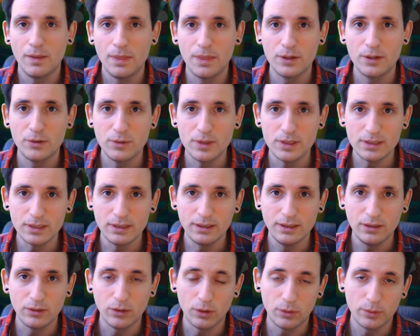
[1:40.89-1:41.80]
The
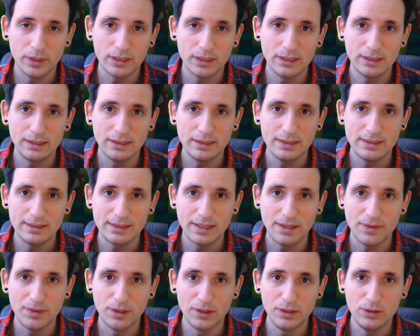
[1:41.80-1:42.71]
Crystalline Oracle is
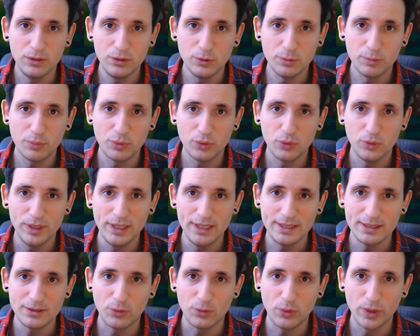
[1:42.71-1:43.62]
the new
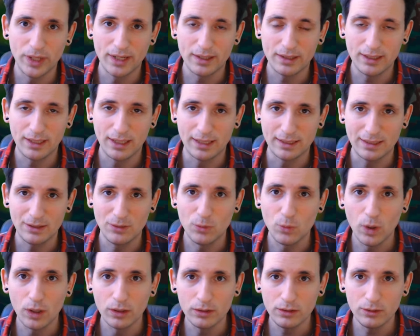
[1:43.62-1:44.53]
Priest rare card, a
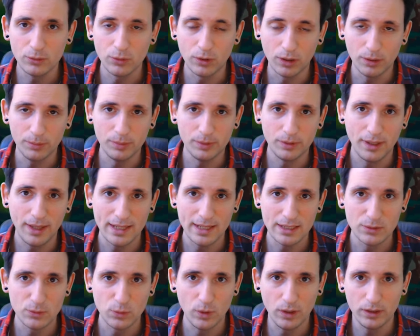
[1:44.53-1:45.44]
1-drop,
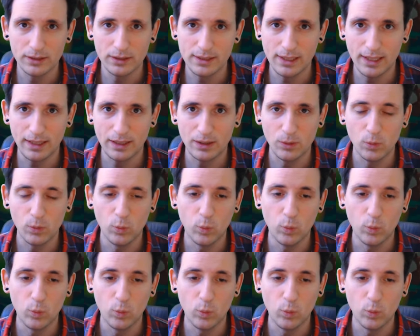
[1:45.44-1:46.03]
has 1 attack,